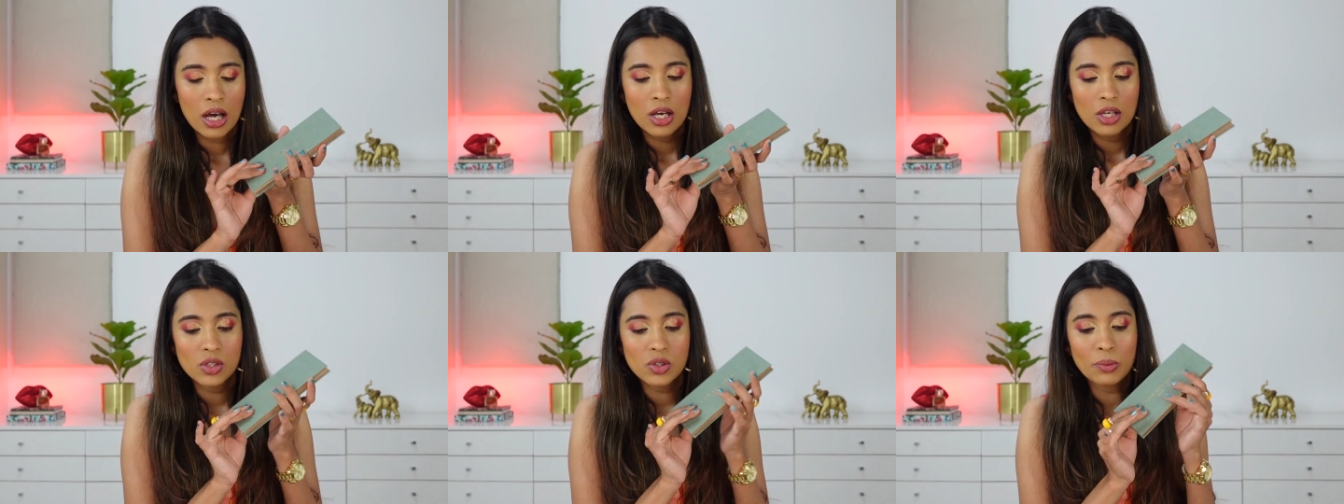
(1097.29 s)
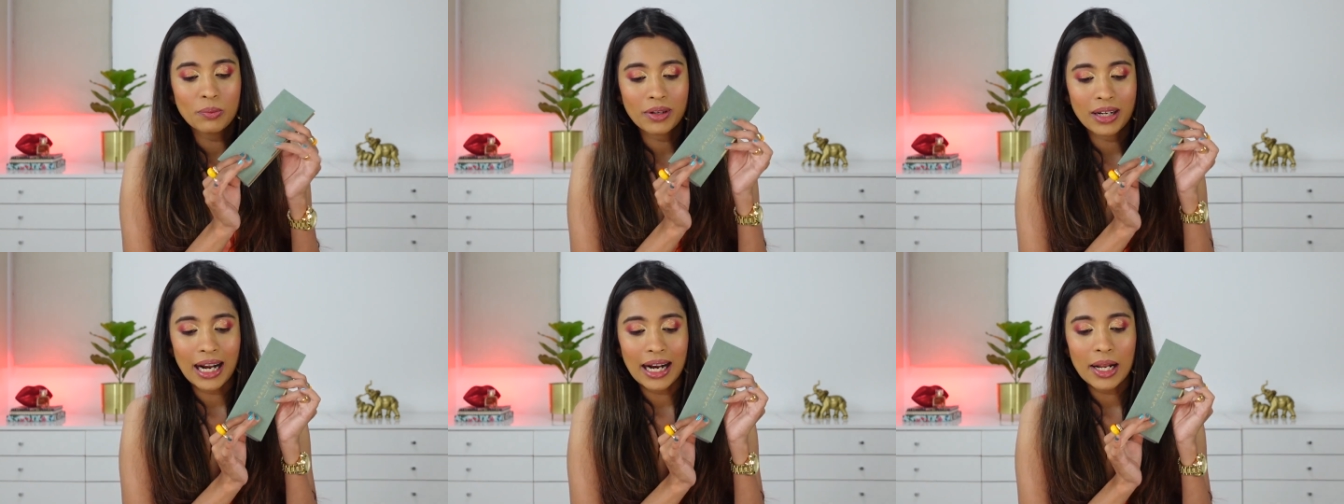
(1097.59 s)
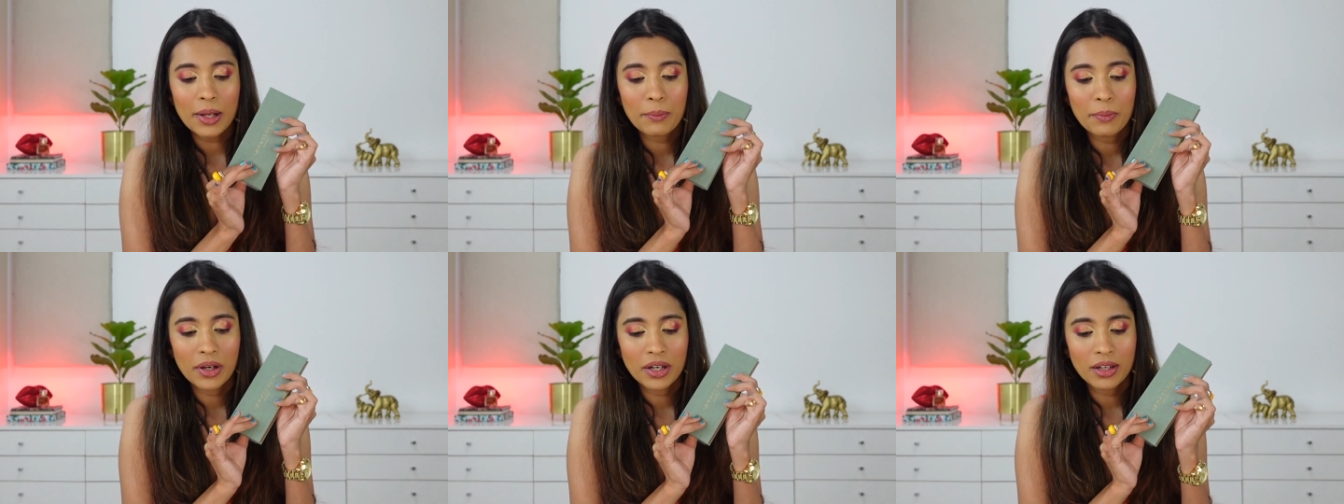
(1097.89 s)
So I'm glad
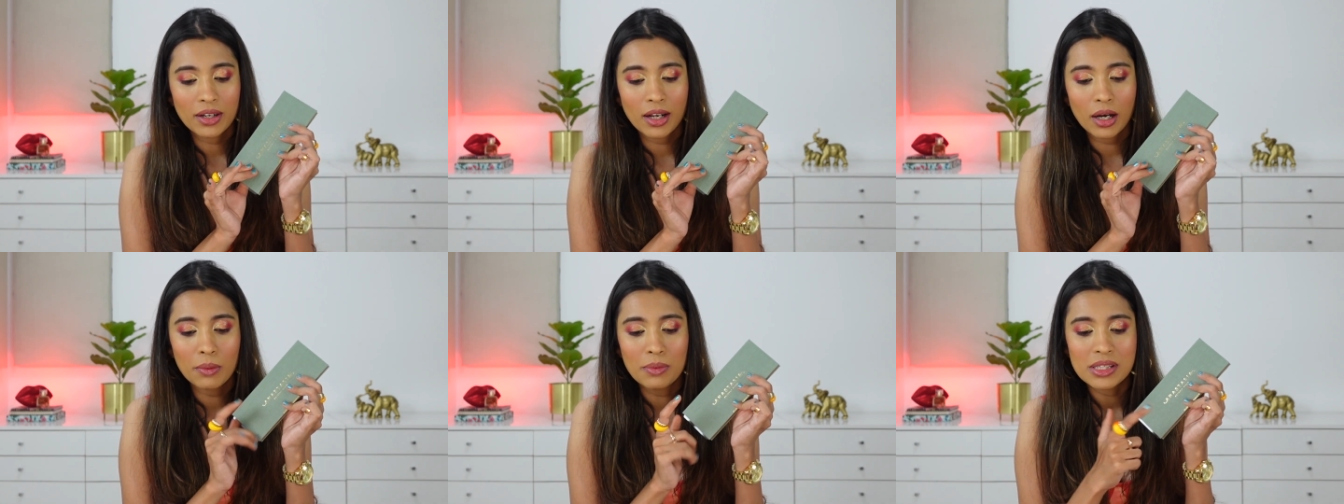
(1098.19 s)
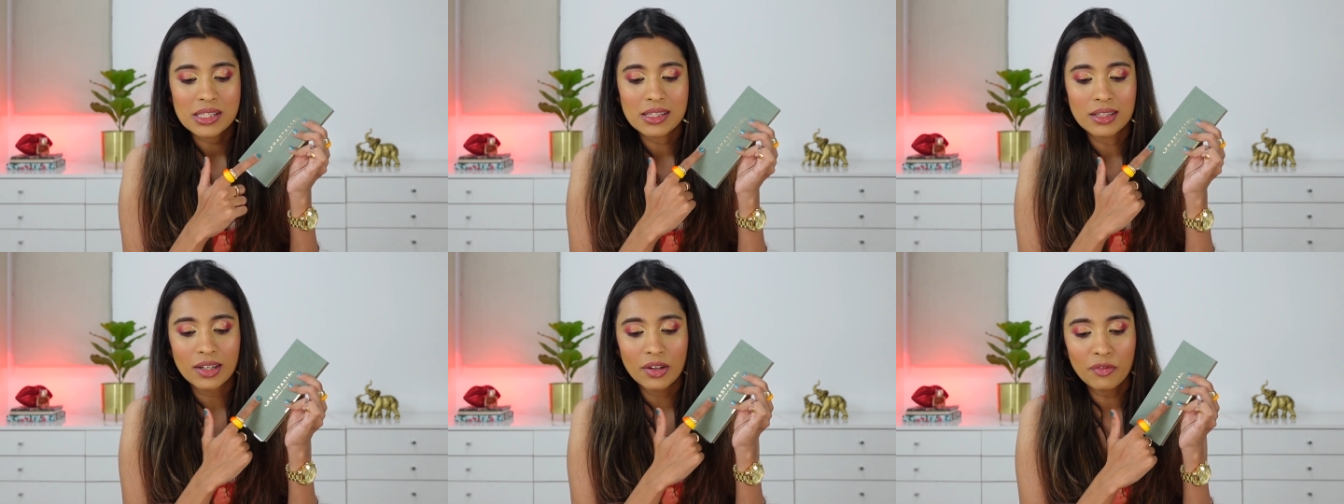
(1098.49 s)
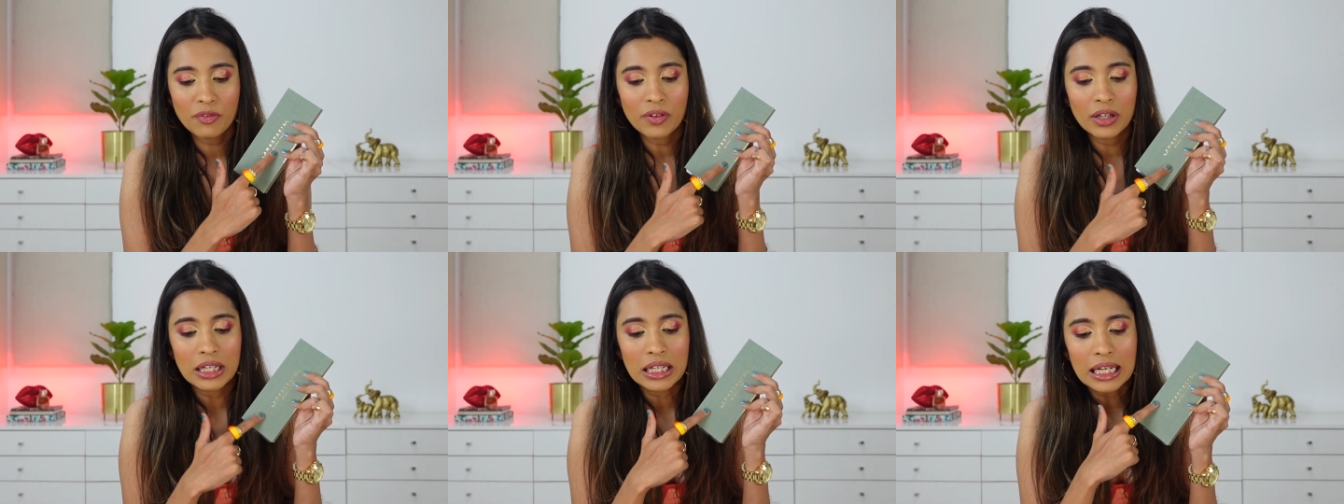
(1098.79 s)
I picked it up. It's a
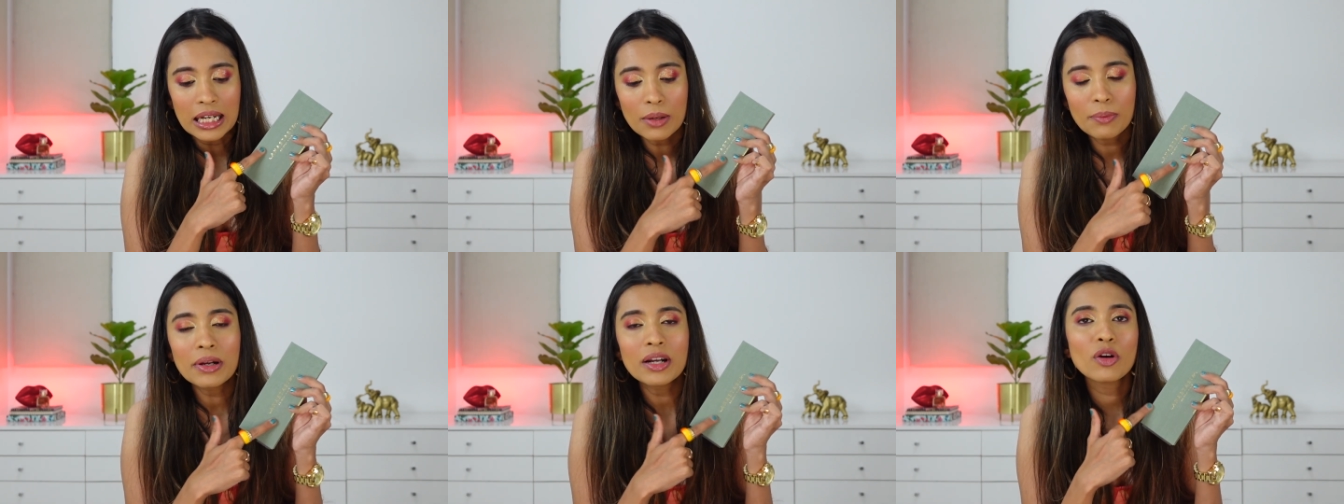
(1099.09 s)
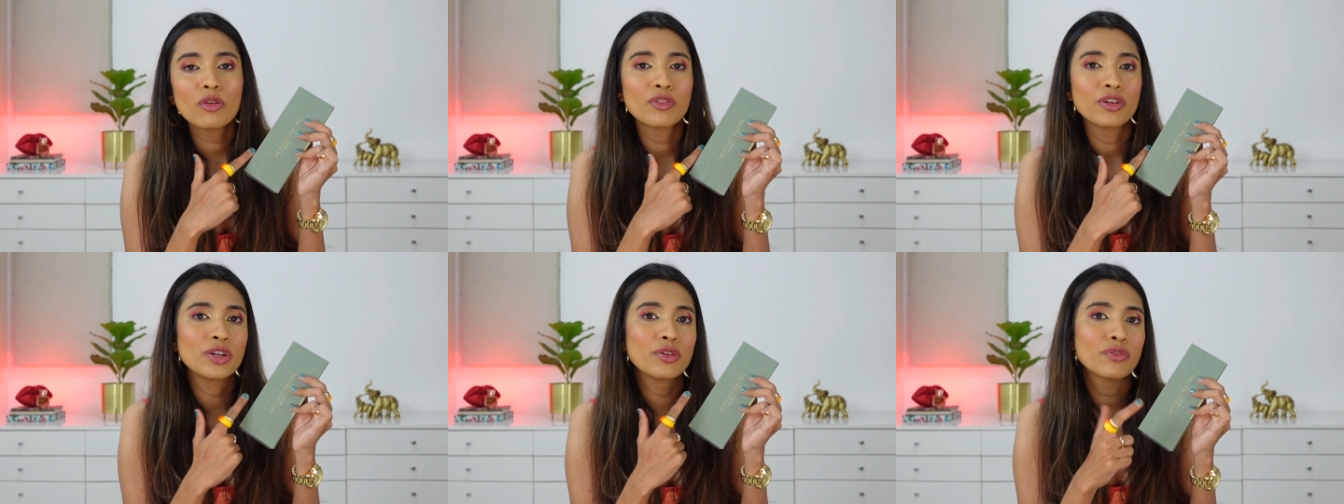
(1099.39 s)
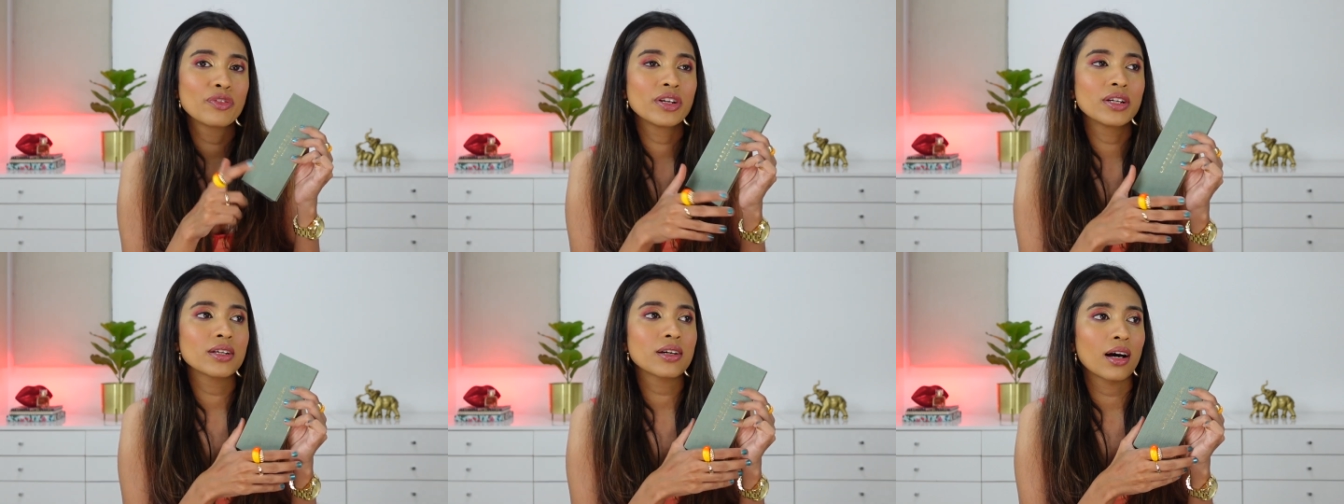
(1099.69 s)
little bit of a
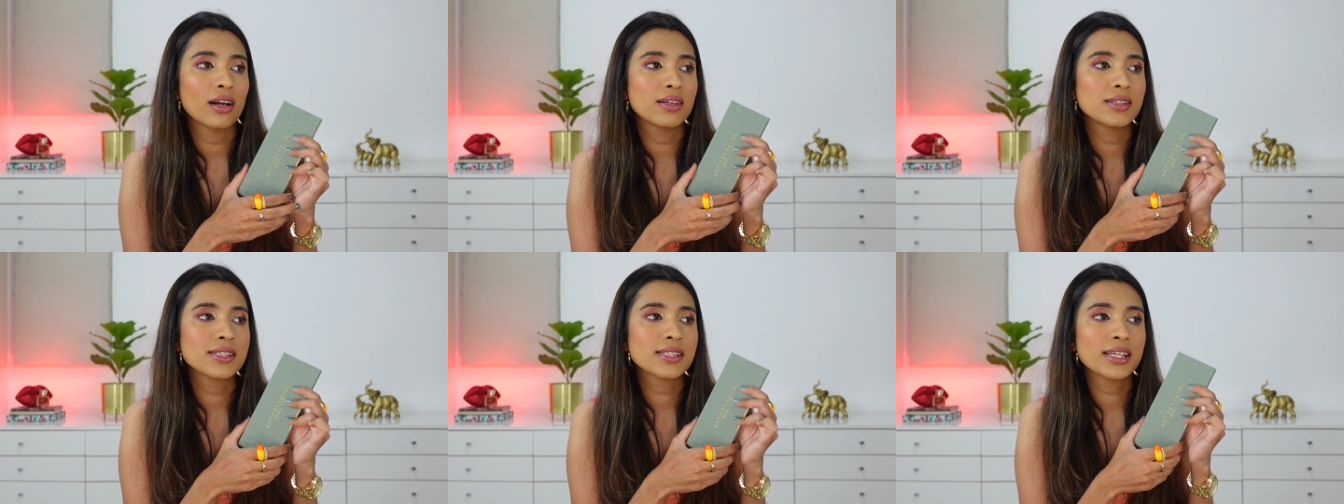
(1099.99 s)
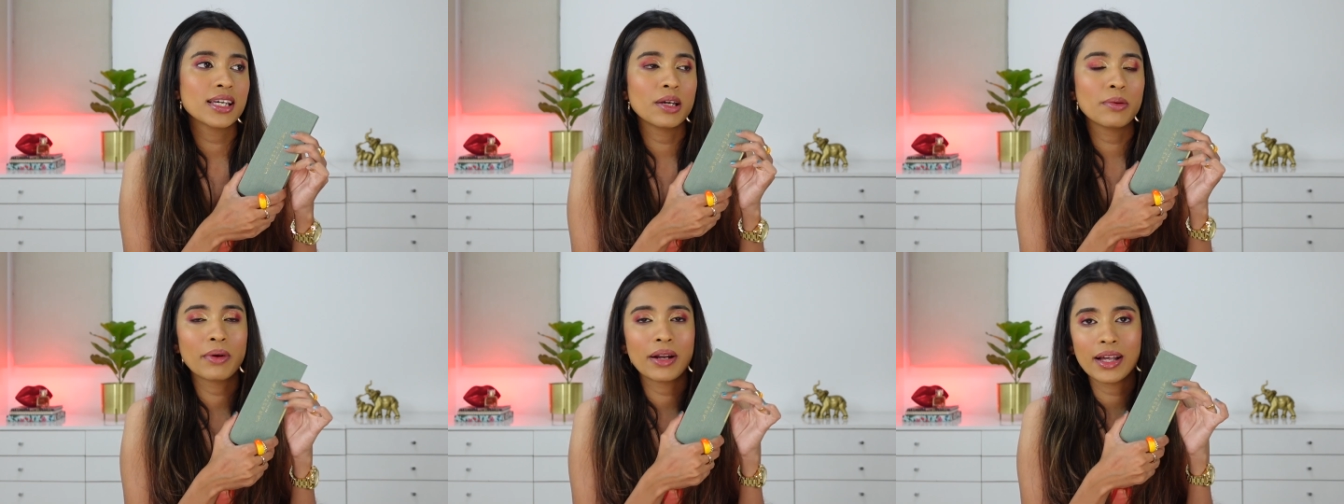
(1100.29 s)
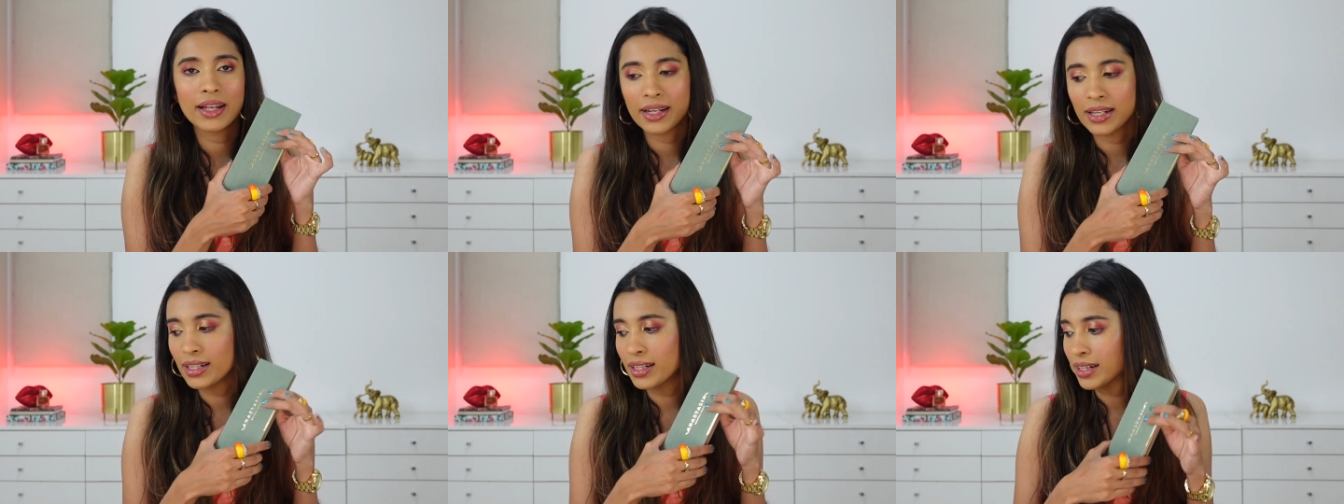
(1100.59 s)
different color scheme and
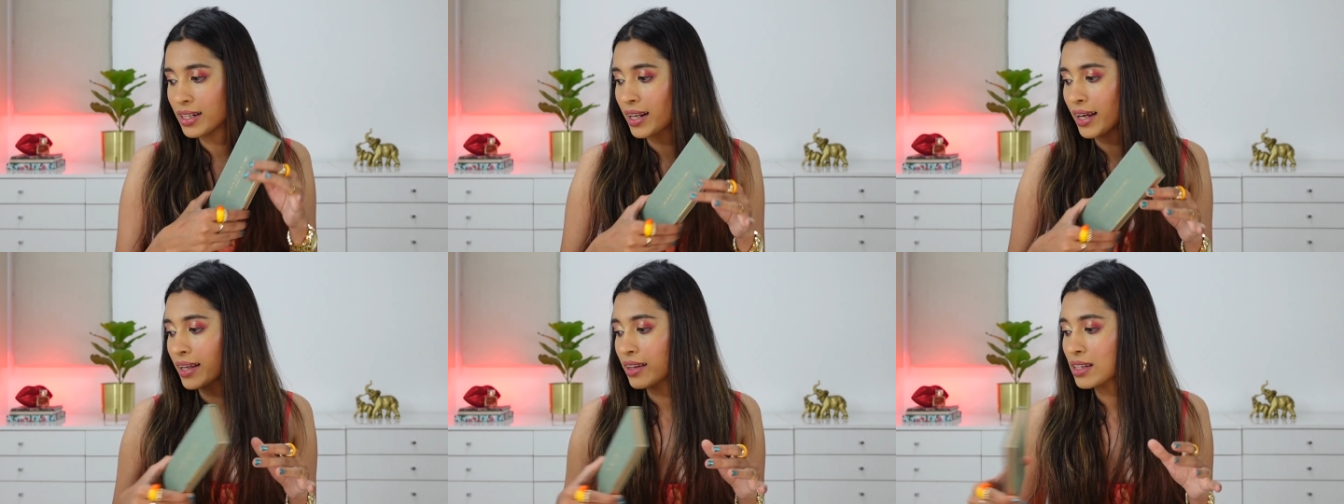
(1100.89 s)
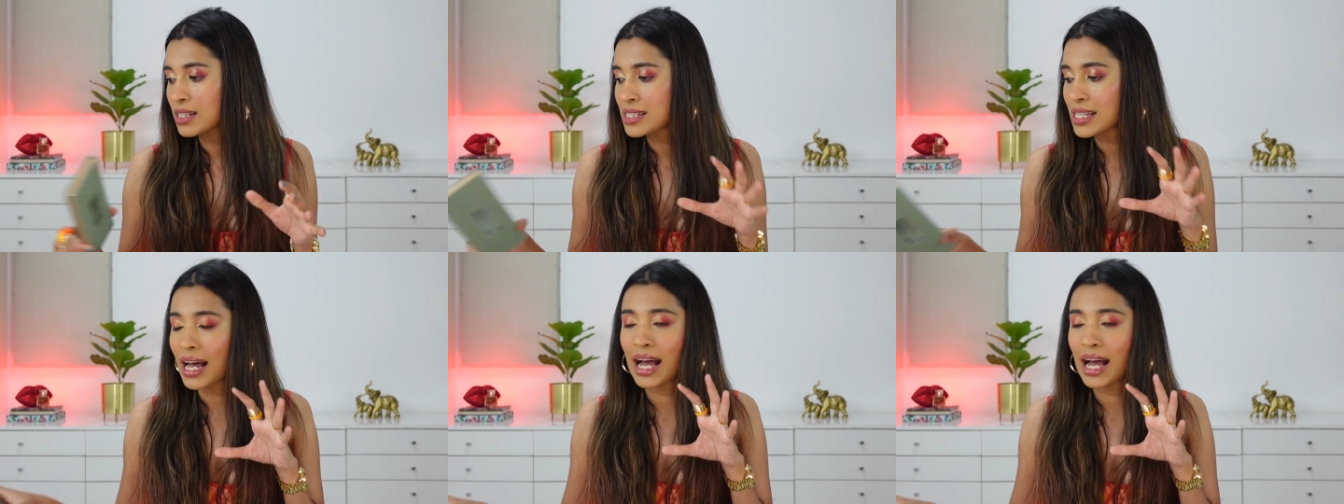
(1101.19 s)
I really like this.